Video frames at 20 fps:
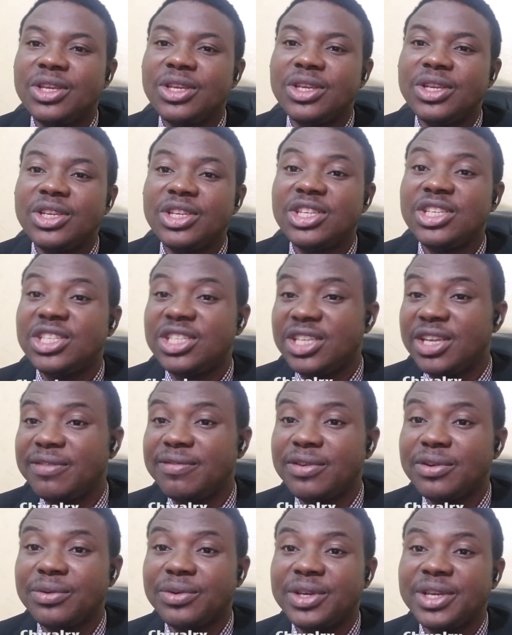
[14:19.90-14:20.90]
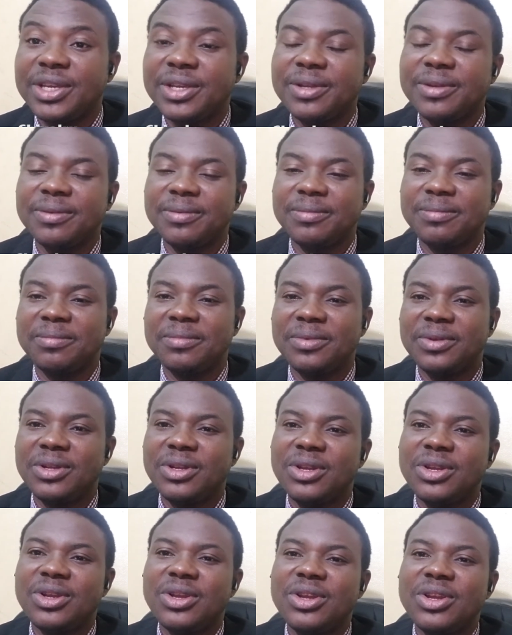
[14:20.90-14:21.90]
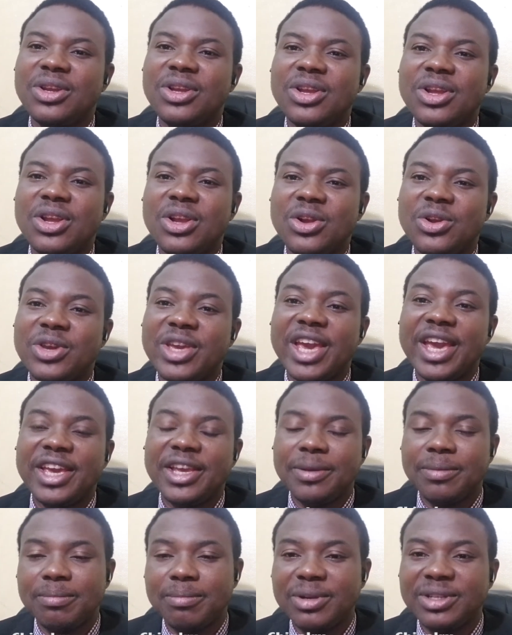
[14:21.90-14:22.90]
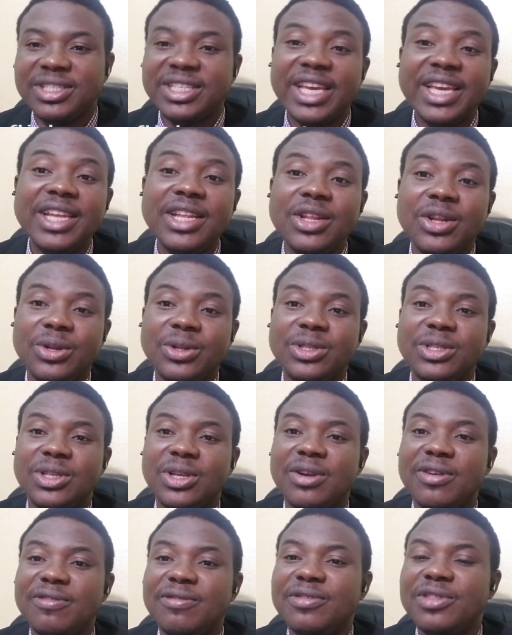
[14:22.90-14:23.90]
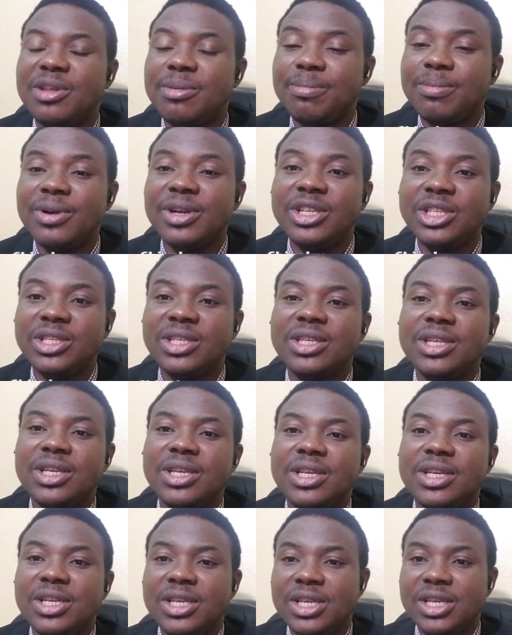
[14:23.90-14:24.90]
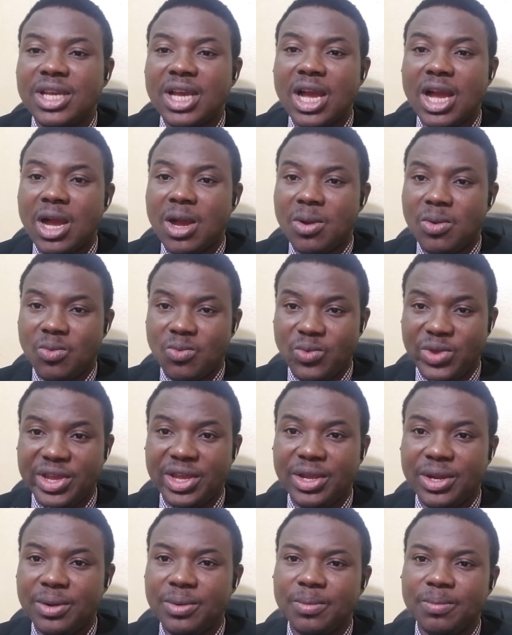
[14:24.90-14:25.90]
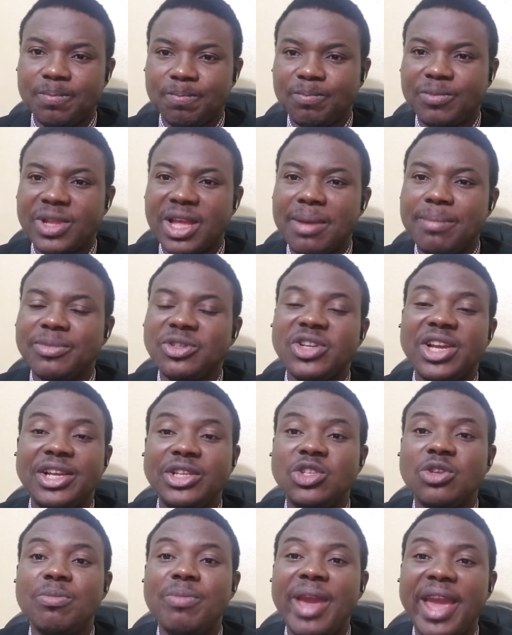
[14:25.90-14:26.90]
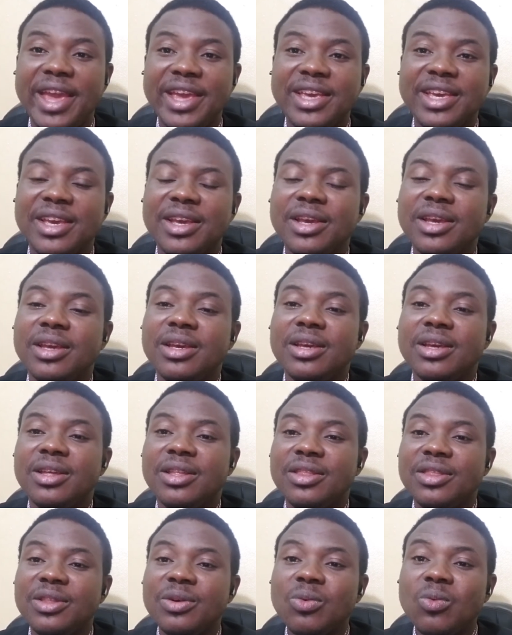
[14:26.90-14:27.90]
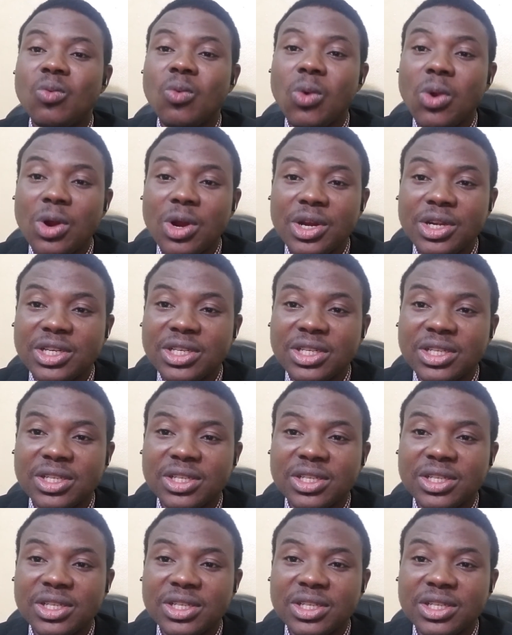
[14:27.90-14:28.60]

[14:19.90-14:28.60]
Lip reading: Chivalry. Okay, but take note of the point where I'm trying to make. The word,